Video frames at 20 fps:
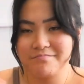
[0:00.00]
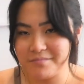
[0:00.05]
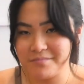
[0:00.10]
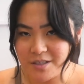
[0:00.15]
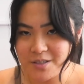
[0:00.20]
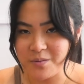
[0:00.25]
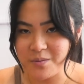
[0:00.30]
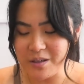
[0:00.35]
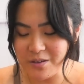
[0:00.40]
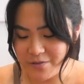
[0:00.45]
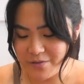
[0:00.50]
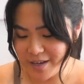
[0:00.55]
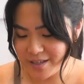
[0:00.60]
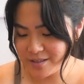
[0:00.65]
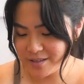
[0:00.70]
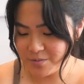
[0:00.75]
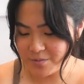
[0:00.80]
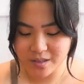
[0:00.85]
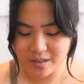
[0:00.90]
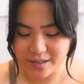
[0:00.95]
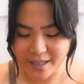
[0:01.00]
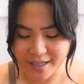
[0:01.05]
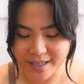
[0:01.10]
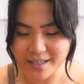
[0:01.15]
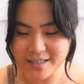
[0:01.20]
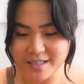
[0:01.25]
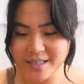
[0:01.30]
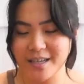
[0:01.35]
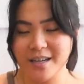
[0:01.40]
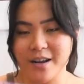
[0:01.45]
a sweater vest. Like I
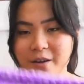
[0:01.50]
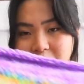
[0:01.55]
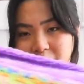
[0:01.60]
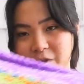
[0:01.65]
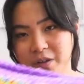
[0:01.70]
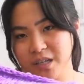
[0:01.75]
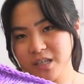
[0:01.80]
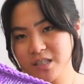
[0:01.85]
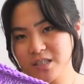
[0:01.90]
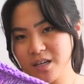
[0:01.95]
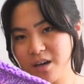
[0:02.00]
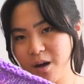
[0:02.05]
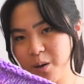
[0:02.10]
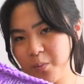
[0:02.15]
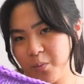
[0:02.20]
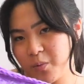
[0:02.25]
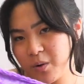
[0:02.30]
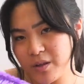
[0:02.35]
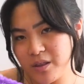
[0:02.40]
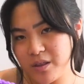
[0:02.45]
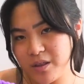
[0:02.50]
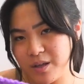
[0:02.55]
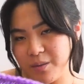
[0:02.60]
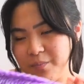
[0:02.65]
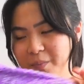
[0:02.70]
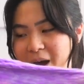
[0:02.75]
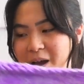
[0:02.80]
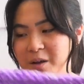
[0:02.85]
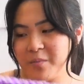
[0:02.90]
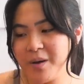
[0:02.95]
said, I finished up with the
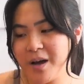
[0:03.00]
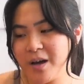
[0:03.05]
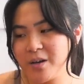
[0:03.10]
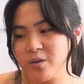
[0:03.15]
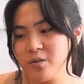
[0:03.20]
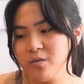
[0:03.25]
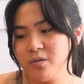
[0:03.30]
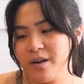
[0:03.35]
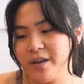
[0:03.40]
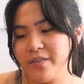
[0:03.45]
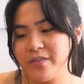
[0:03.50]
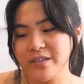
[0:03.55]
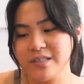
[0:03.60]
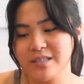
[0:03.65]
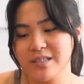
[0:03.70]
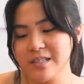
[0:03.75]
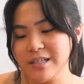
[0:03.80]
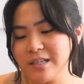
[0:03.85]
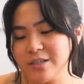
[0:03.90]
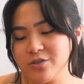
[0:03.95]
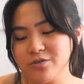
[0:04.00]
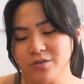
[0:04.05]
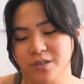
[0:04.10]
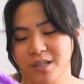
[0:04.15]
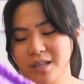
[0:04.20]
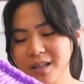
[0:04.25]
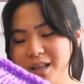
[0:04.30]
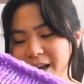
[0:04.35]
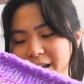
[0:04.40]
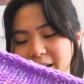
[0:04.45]
back panel, and this is literally
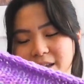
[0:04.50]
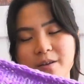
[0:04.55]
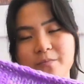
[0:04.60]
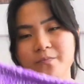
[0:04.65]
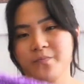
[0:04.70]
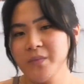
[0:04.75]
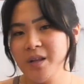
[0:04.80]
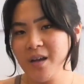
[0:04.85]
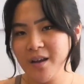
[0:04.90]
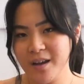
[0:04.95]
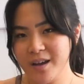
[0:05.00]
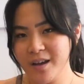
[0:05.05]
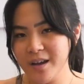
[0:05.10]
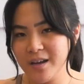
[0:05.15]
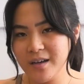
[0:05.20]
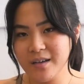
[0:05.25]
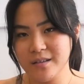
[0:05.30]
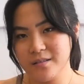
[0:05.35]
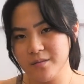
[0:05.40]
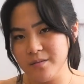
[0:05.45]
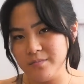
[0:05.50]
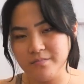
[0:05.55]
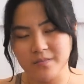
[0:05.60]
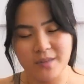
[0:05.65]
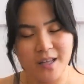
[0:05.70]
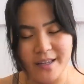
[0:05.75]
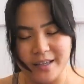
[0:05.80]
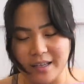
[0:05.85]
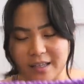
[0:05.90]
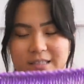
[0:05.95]

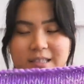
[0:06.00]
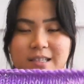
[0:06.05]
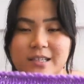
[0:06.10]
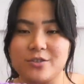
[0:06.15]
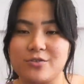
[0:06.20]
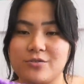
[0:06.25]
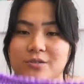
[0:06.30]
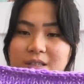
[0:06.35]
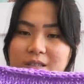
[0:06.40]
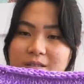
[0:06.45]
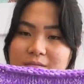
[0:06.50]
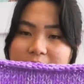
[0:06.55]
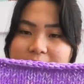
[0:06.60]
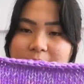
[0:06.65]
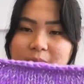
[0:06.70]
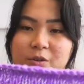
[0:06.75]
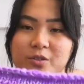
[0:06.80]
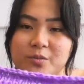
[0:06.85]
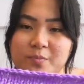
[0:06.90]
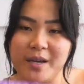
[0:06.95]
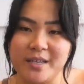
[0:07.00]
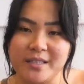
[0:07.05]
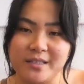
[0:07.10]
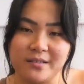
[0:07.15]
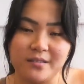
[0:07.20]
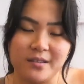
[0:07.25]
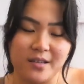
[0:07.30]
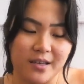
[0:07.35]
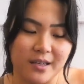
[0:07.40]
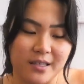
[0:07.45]
it's literally the most basic
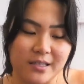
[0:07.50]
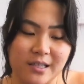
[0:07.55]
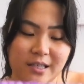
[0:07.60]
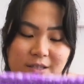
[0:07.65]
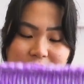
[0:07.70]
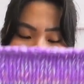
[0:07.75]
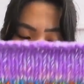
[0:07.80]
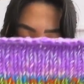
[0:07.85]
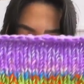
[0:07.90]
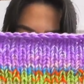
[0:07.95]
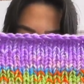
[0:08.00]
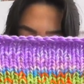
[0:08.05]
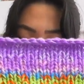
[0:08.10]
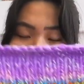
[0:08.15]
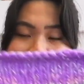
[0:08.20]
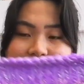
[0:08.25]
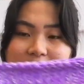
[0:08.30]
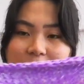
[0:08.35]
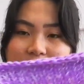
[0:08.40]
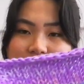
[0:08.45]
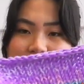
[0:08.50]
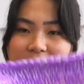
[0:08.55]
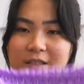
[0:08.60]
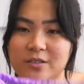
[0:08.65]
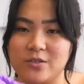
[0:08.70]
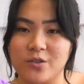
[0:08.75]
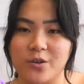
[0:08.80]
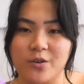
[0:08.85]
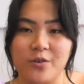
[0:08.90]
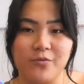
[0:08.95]
thing. It's literally a rectangle. There's
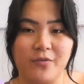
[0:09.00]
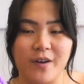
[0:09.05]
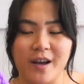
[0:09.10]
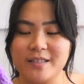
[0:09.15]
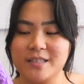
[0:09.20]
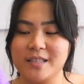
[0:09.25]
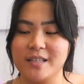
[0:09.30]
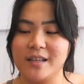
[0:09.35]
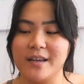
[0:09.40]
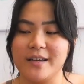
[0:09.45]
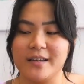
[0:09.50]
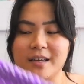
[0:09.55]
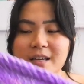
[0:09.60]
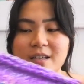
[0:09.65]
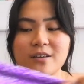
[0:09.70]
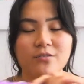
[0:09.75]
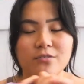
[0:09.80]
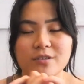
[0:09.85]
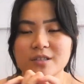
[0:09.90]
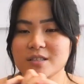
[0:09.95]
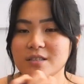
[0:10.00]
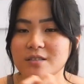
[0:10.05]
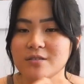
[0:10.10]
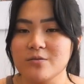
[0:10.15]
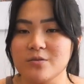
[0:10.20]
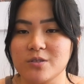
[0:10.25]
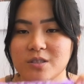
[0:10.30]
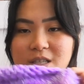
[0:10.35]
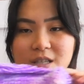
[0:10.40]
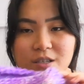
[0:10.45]
no fancy like increases or
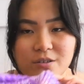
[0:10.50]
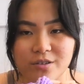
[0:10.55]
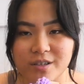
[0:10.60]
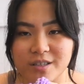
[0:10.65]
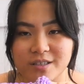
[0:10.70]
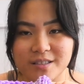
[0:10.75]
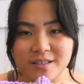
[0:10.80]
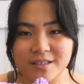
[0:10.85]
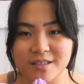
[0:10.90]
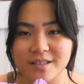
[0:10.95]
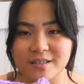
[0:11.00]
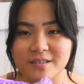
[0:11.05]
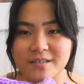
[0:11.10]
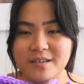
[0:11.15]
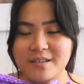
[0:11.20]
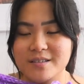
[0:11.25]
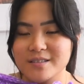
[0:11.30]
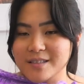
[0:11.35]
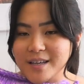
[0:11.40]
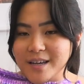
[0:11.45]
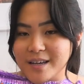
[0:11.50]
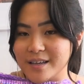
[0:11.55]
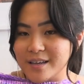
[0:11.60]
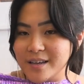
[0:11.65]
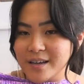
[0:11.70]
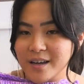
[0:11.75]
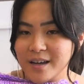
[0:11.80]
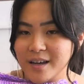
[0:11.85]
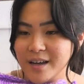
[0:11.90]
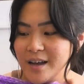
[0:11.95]
decreases in this. Like
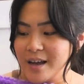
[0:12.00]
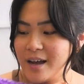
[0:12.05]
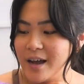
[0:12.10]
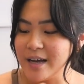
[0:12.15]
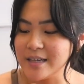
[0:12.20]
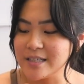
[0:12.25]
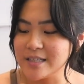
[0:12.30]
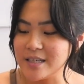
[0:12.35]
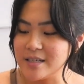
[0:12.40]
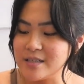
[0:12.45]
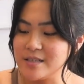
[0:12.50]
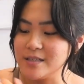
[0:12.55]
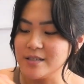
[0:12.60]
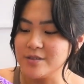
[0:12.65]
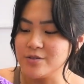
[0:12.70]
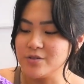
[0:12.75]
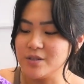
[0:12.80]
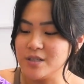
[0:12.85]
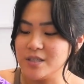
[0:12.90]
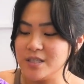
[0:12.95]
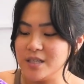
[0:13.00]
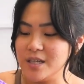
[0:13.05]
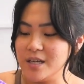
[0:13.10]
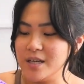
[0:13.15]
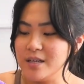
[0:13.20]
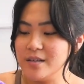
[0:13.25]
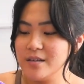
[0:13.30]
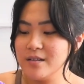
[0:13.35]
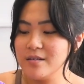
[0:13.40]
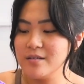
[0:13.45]
I just literally
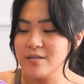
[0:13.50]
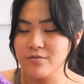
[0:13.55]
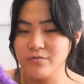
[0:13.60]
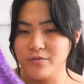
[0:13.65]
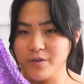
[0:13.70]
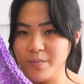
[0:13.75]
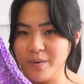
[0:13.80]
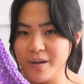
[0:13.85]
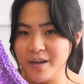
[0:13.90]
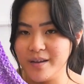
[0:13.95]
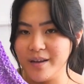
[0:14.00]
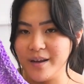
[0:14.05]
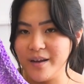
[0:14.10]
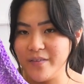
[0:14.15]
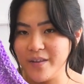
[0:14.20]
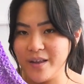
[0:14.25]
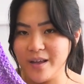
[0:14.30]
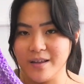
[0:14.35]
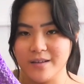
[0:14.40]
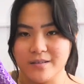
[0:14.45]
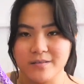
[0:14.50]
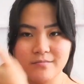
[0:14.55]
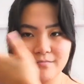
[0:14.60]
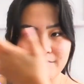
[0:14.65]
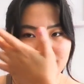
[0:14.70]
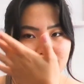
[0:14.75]
did the ribbing and then